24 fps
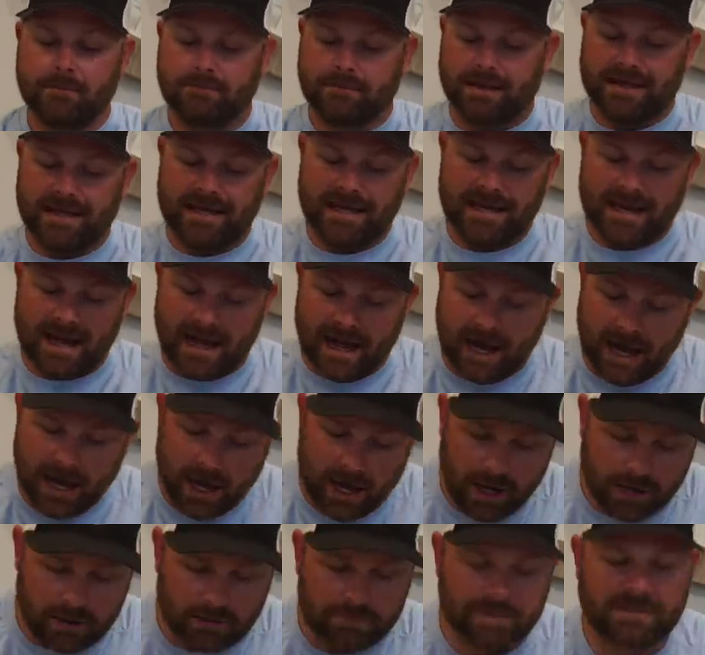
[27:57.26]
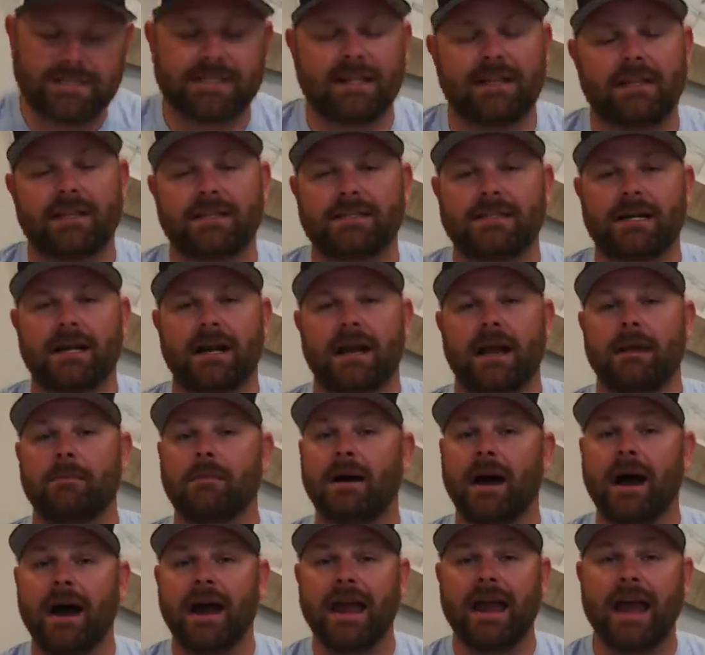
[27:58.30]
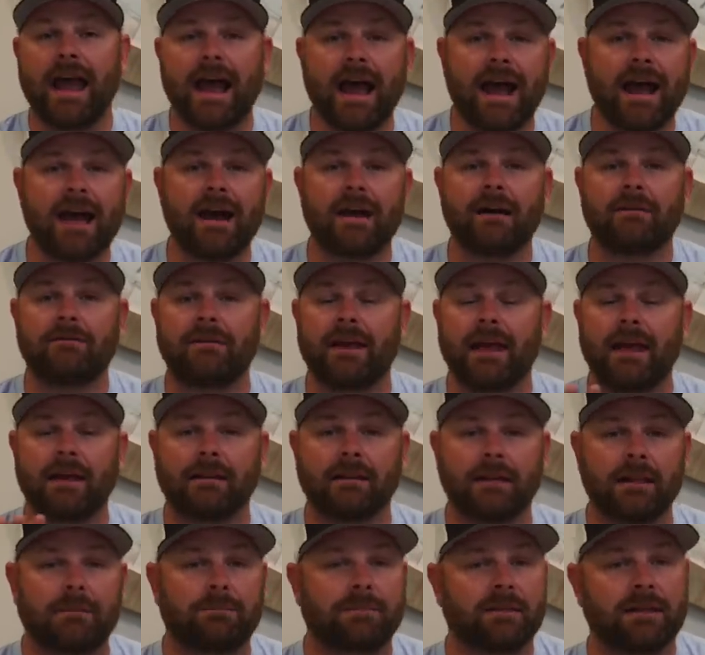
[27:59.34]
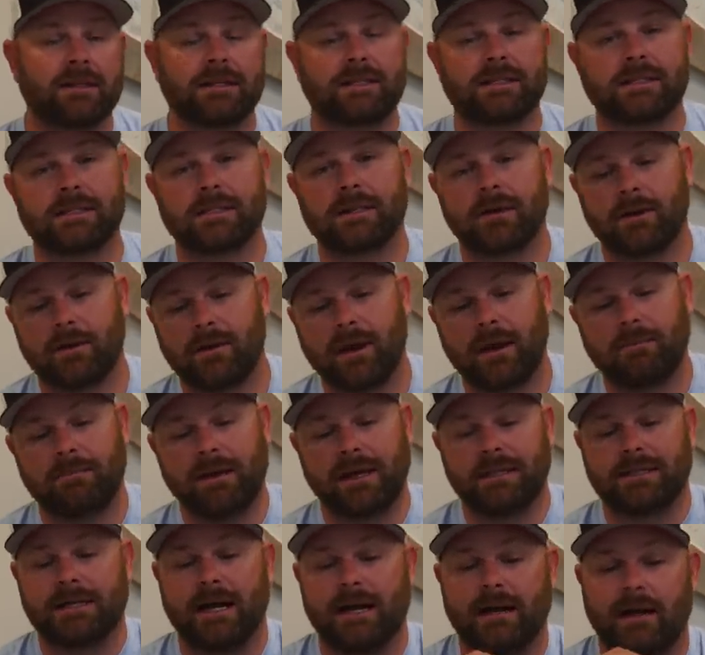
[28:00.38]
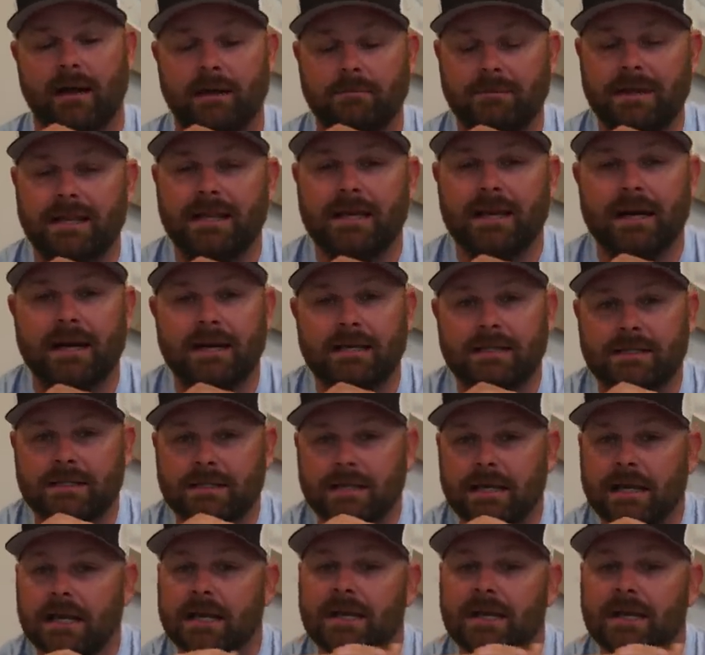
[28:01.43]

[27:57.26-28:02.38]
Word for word: but 100% of the time I have a lipless crankbait tied on because